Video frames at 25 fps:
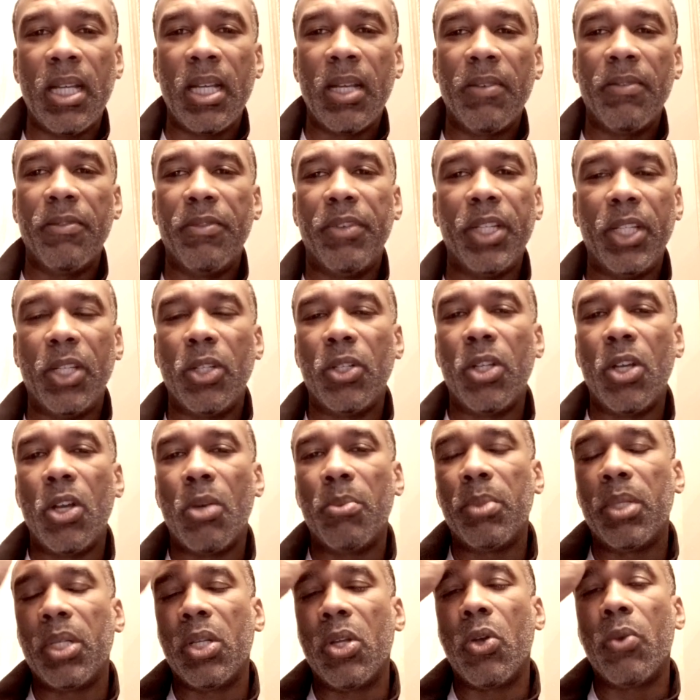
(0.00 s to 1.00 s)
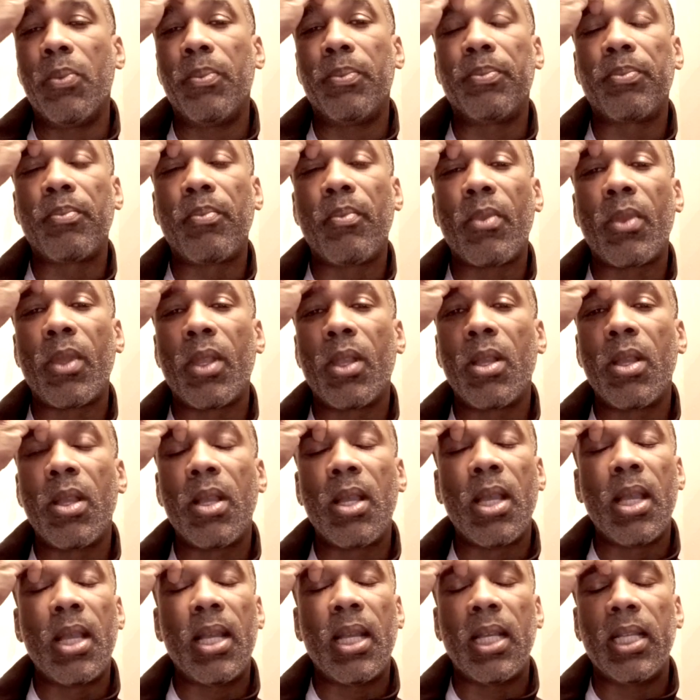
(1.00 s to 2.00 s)
Video down below
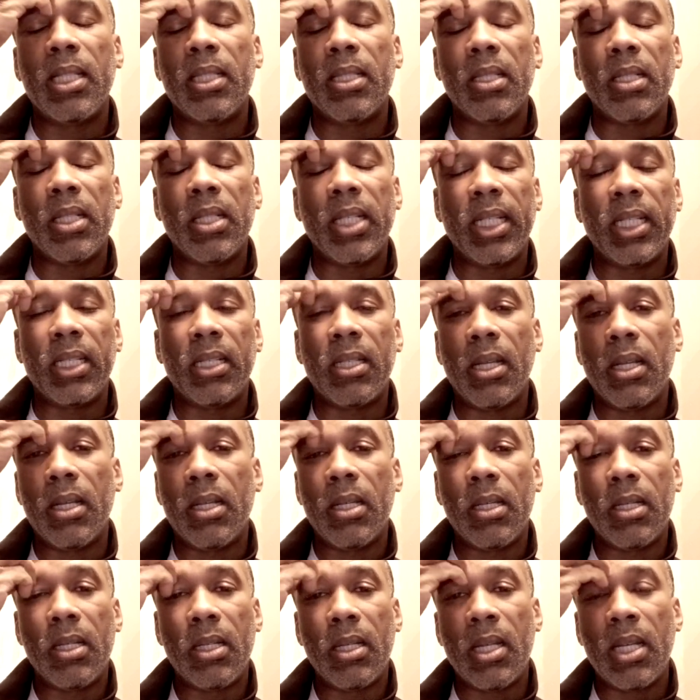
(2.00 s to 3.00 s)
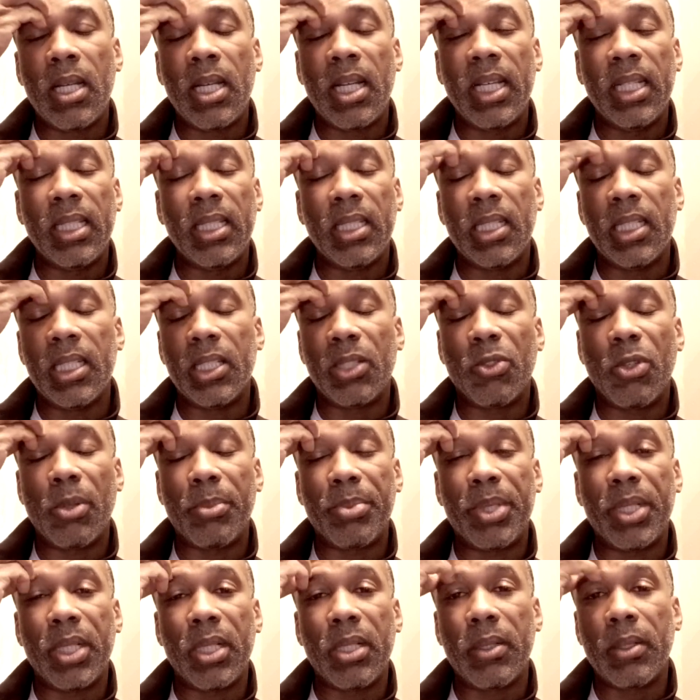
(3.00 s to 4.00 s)
in the link in the
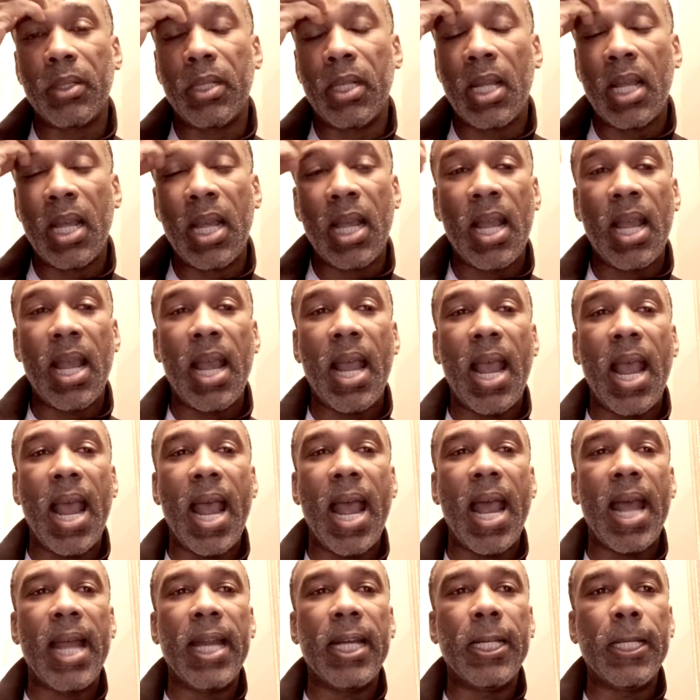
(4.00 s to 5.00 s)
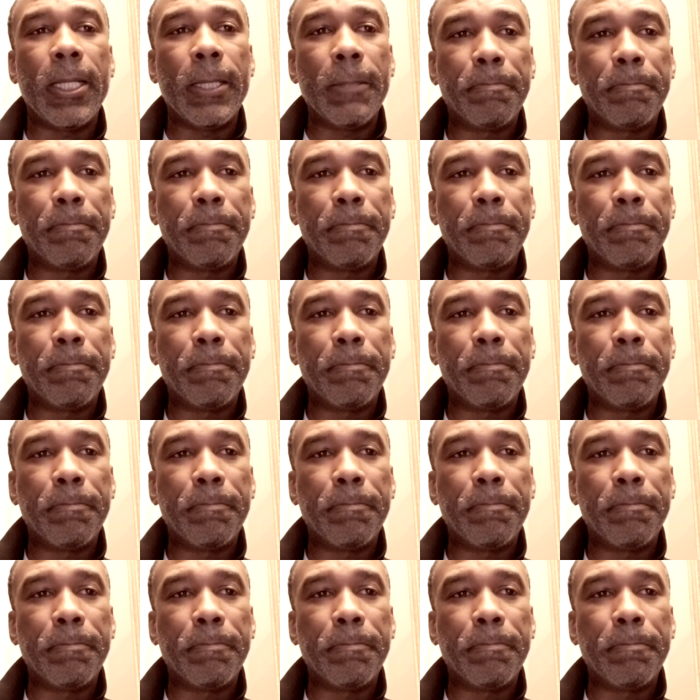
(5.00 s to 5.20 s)
description. And